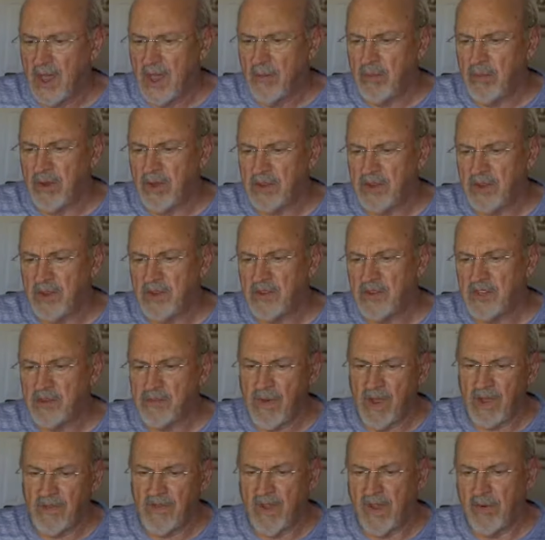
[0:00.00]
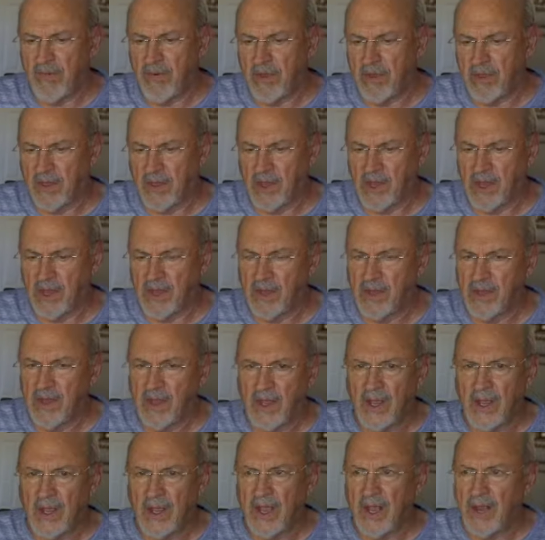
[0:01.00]
But this is my favorite thing,
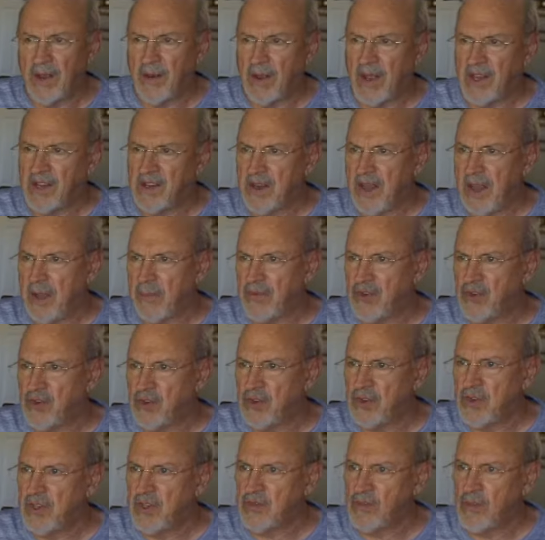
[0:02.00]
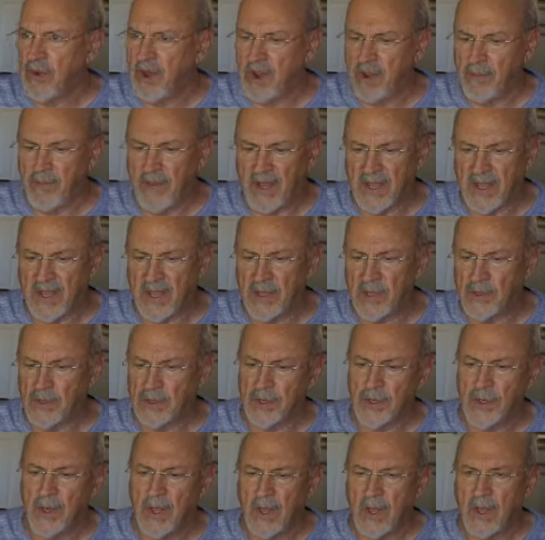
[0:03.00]
and I'm shooting this right in my
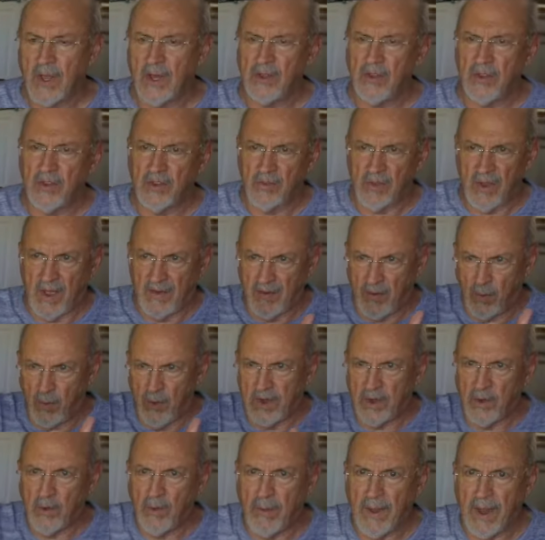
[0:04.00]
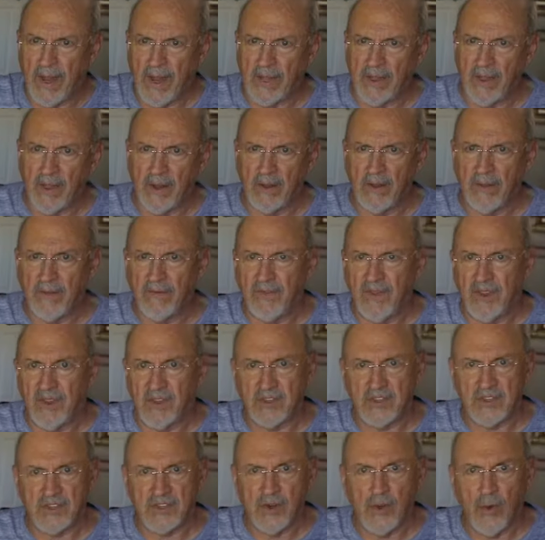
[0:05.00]
kitchen. Just I have a window back there that
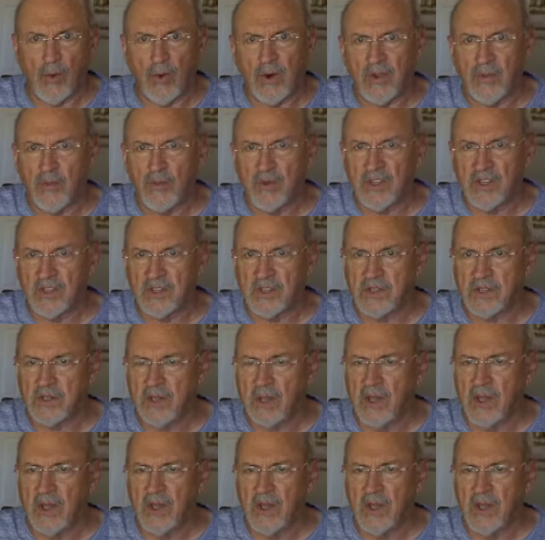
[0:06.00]
faces north, which is